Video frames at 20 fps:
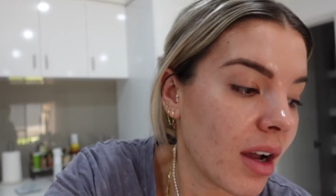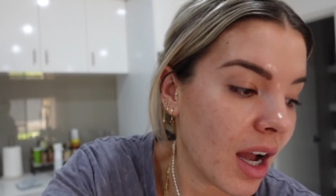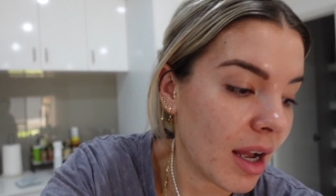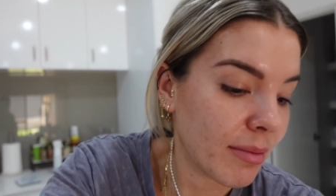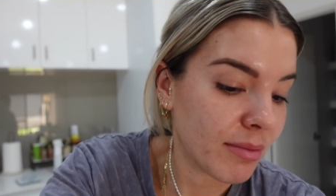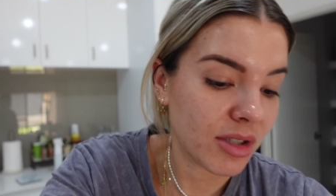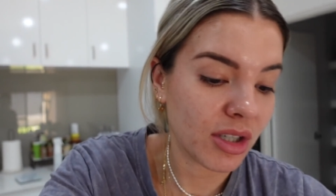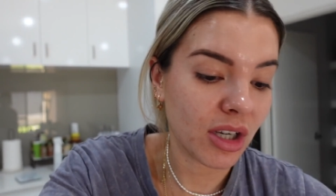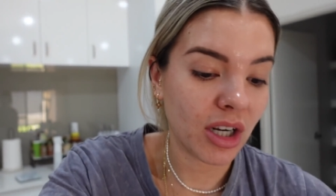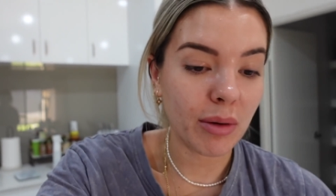I'm
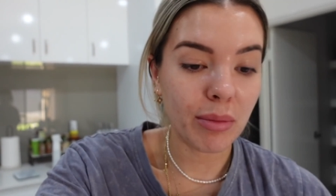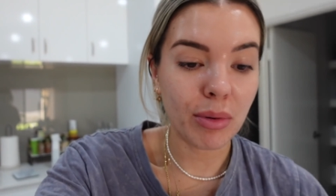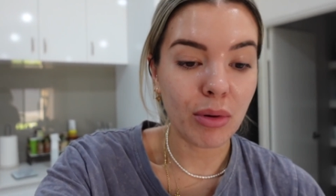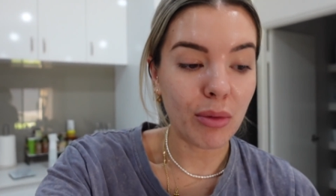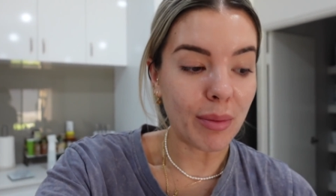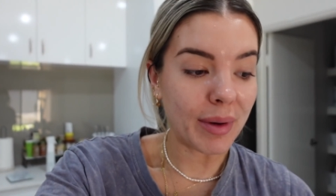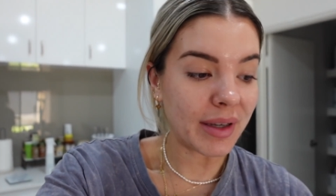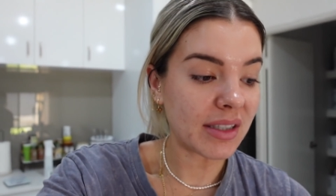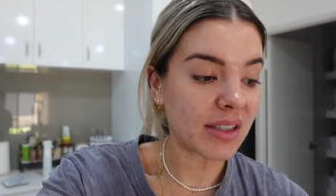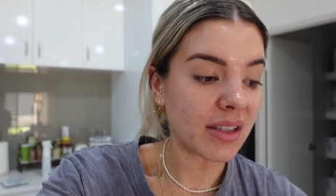just gonna pour
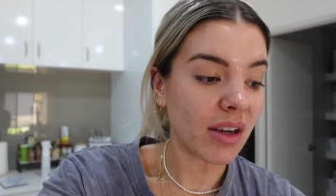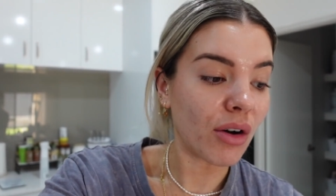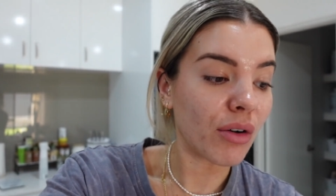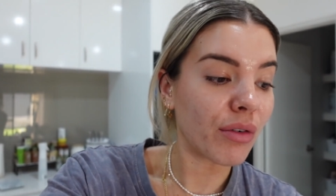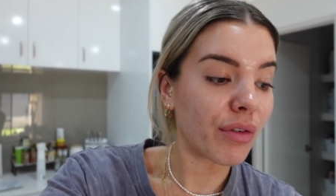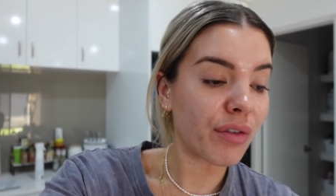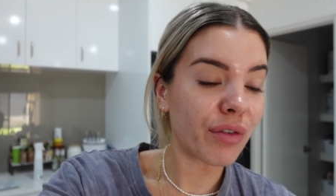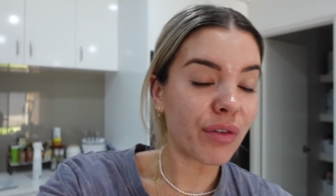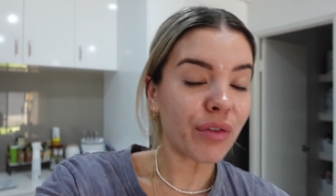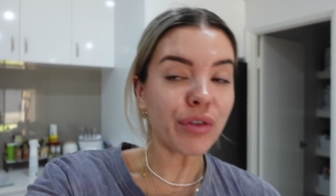
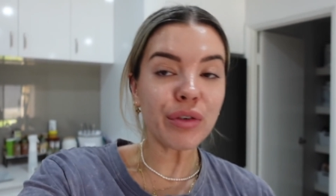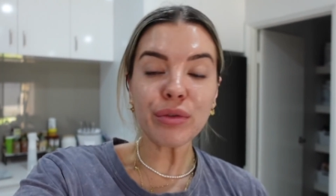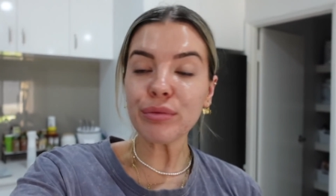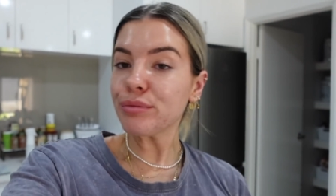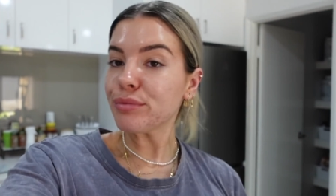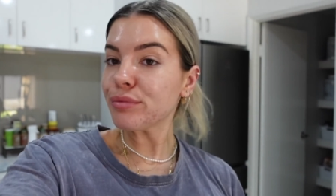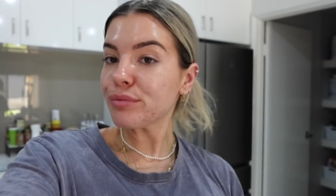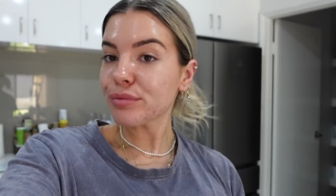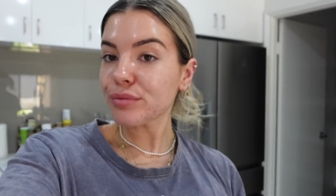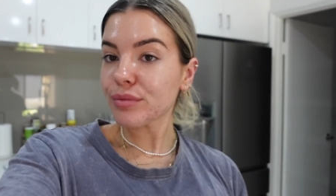myself
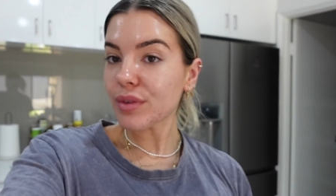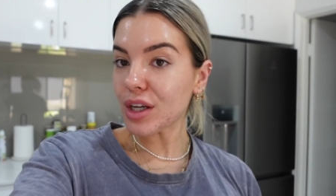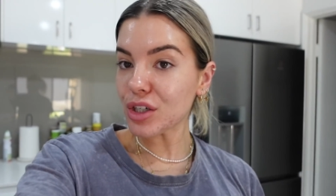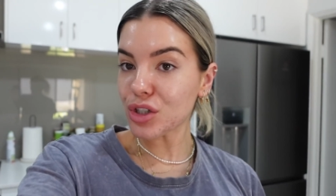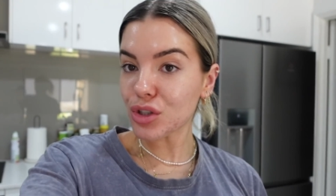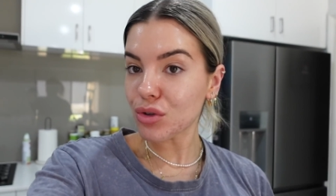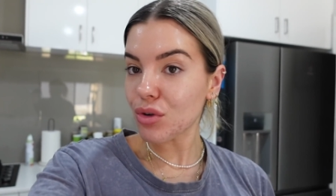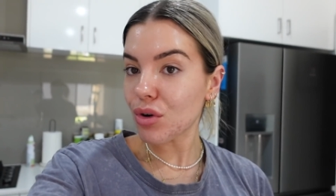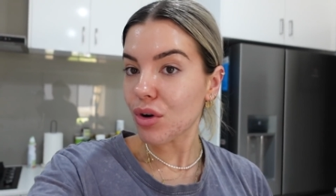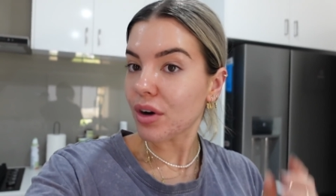a
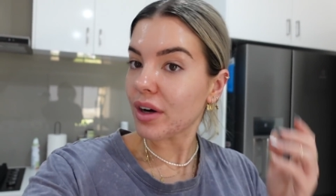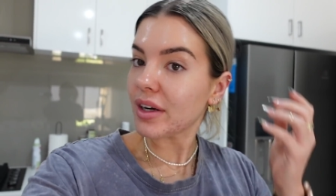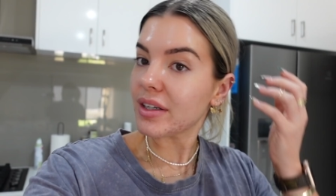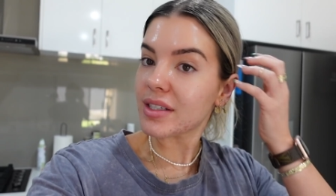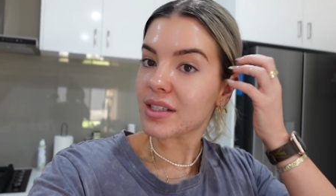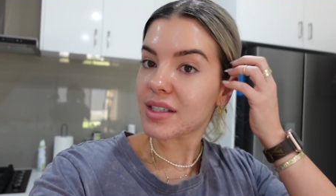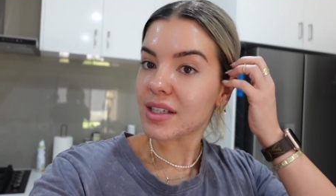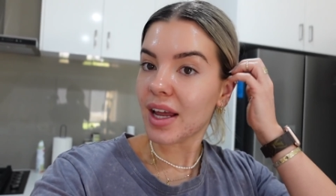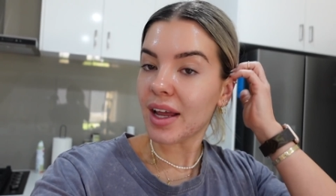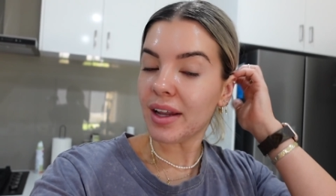Janora
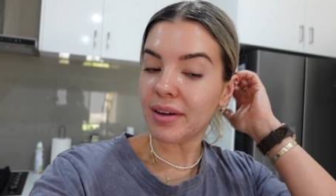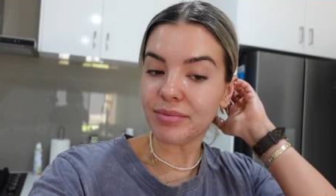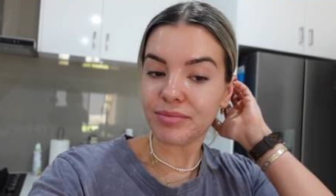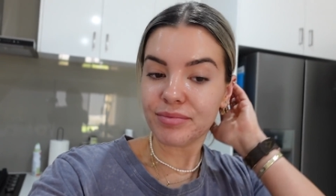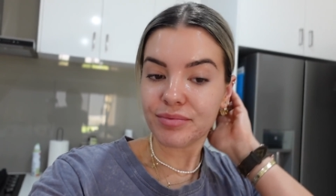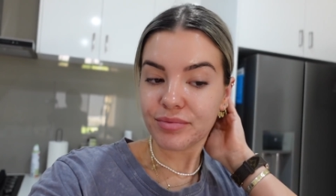instead.